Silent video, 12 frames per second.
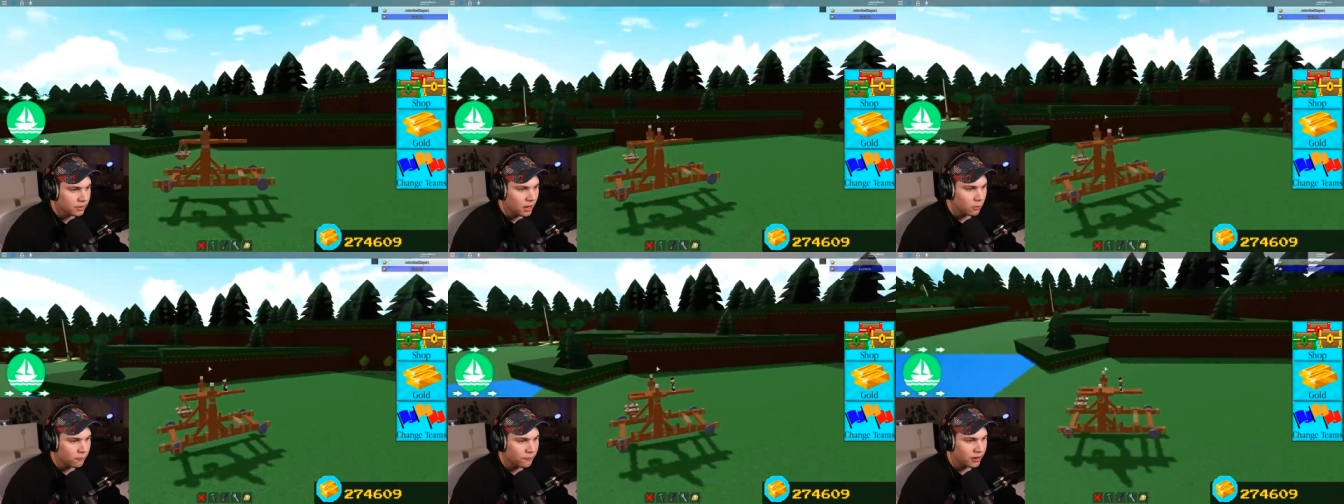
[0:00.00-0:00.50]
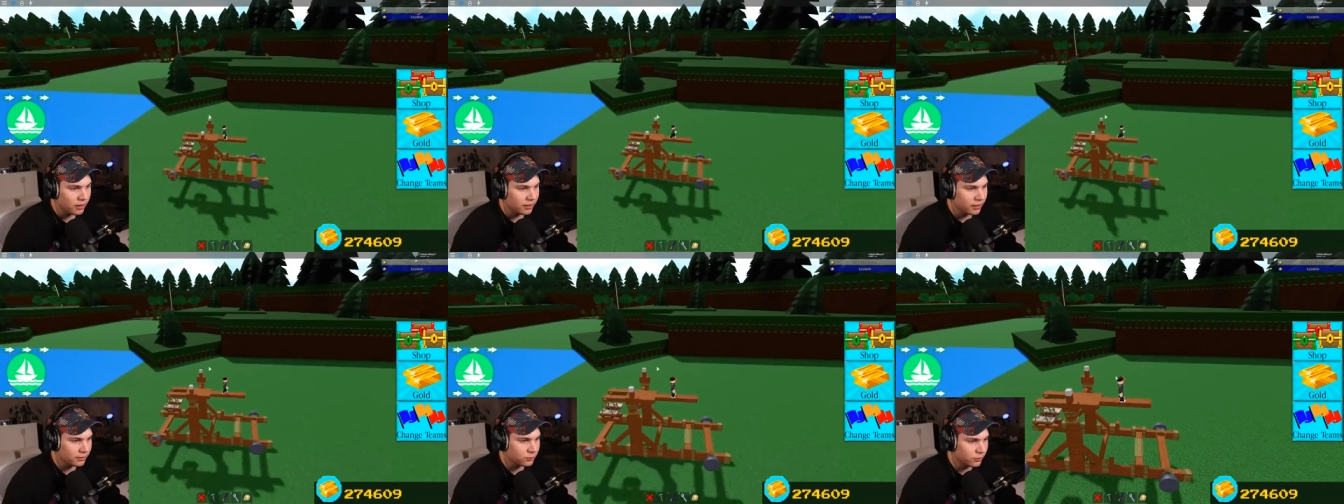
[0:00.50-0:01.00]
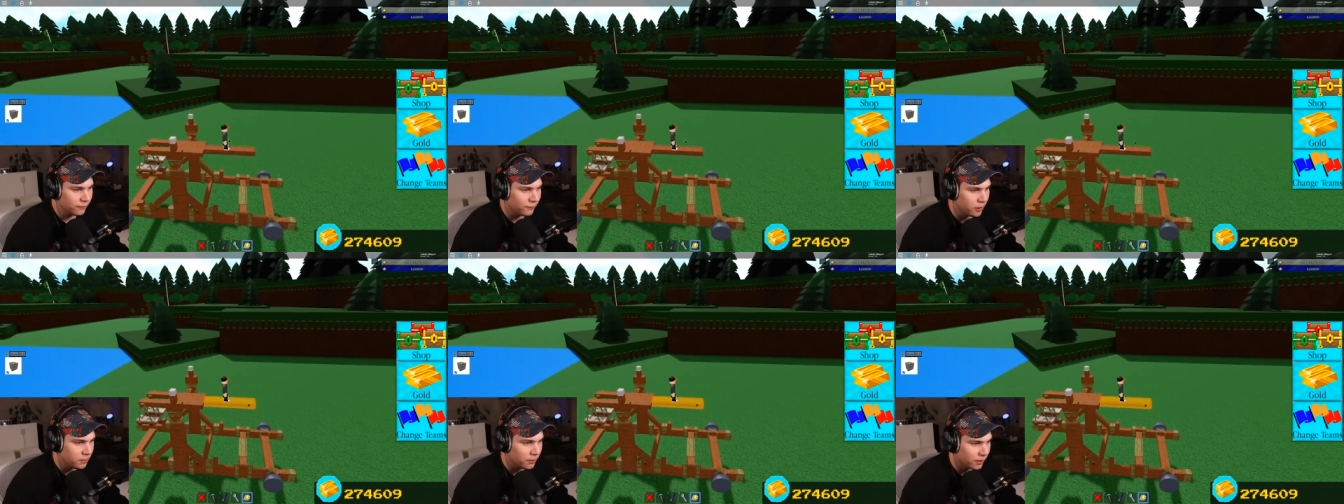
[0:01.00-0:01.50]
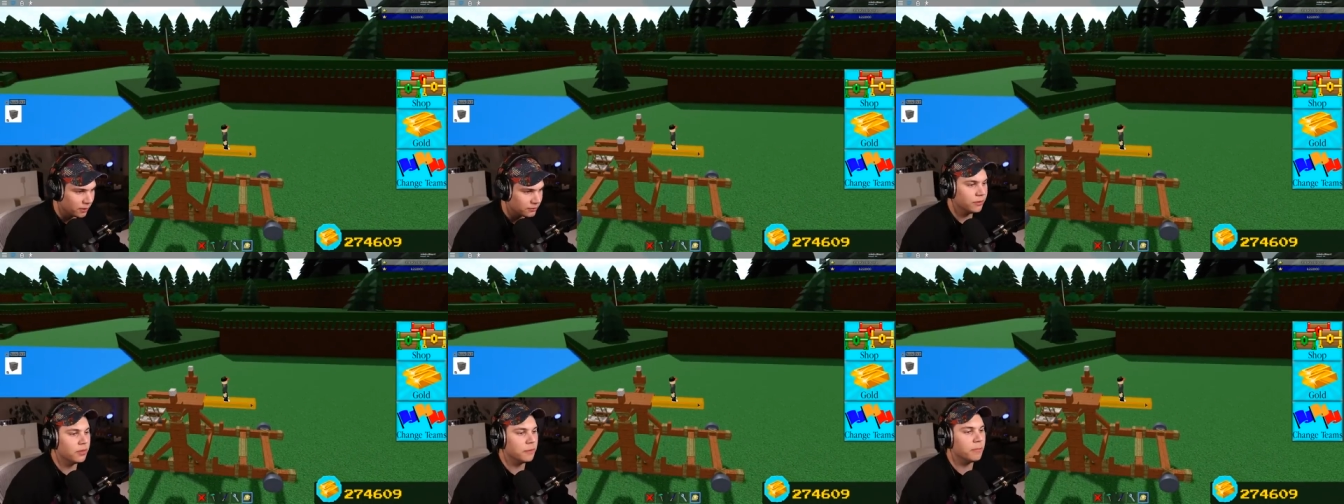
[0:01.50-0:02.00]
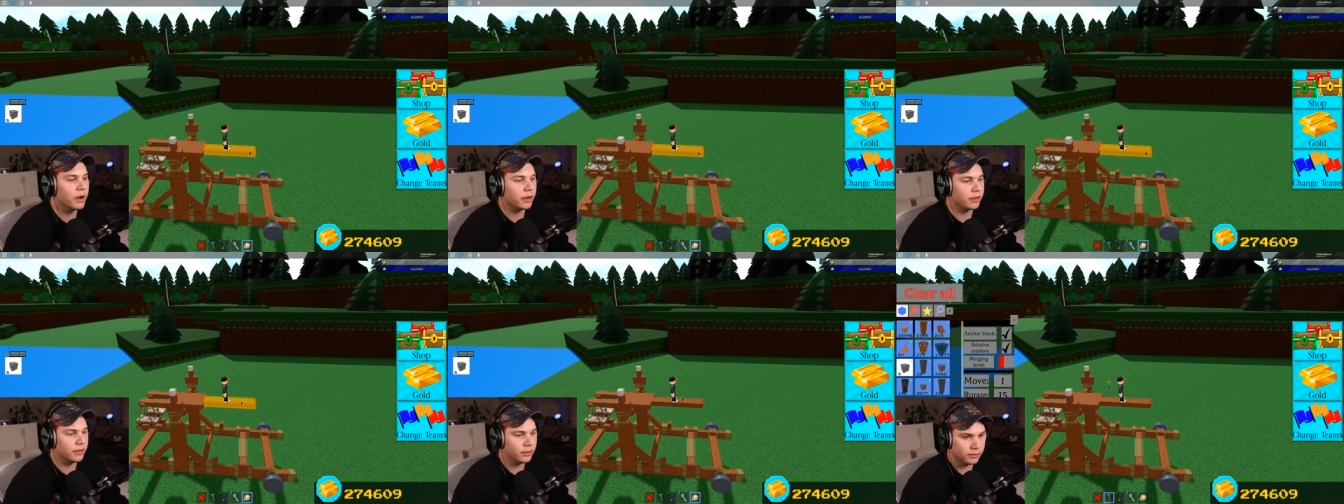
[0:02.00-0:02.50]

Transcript: But now we're finally getting to the fun part, the bucket.